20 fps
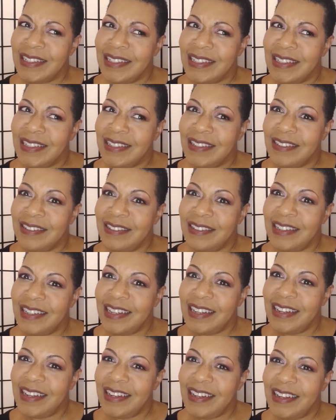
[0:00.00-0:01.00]

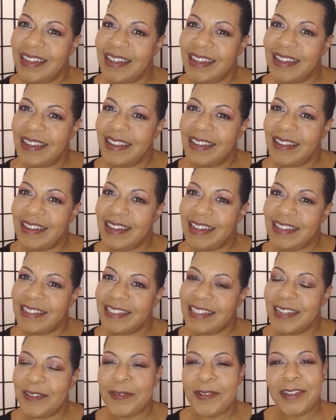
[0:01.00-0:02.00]
Okay,
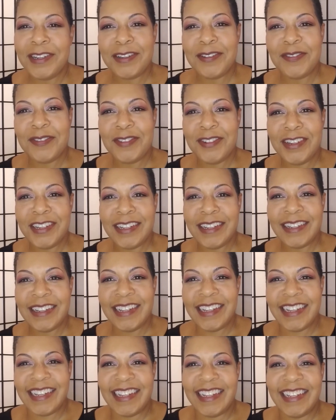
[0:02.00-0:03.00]
how's that working for
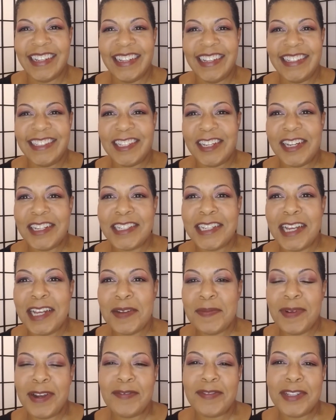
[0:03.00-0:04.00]
you? So that's
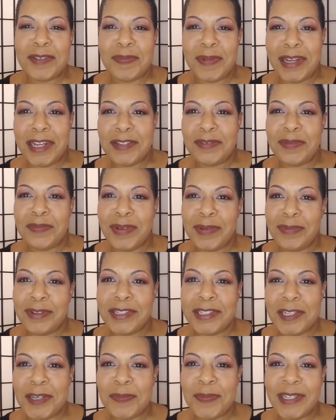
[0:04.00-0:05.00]
kind of my response when people
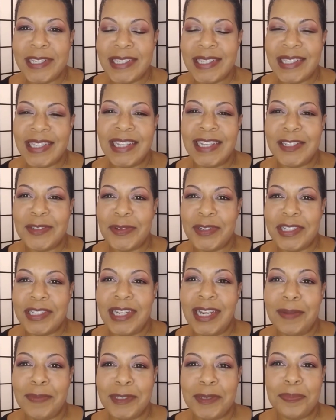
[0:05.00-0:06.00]
tell me these things, or the
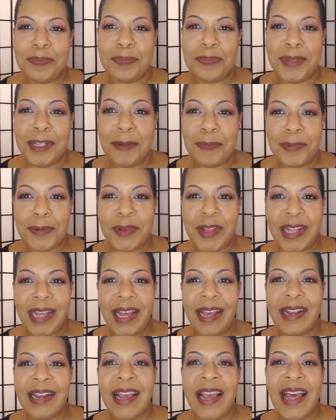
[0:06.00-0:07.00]
types of people
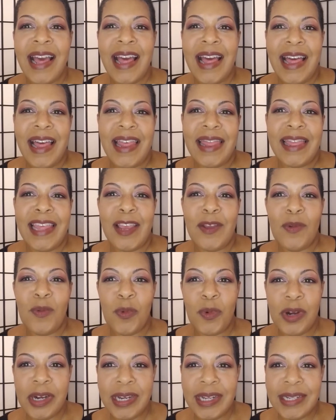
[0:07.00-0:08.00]
that they
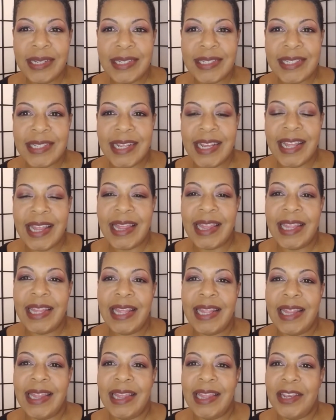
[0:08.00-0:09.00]
want, and
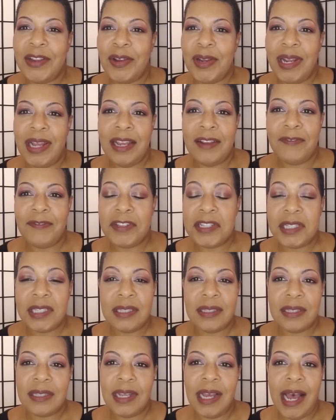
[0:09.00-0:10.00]
then their life is
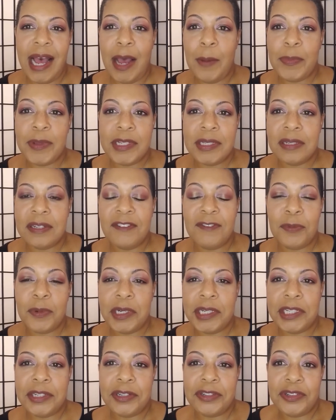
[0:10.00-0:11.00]
the opposite of
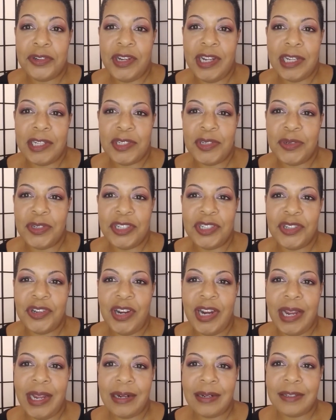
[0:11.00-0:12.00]
what they're trying to
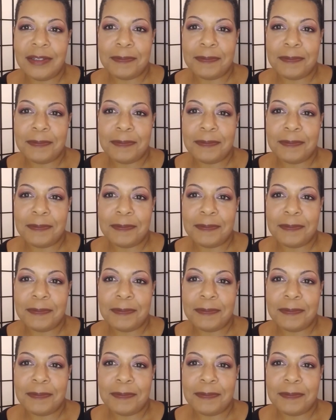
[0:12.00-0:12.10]
attract.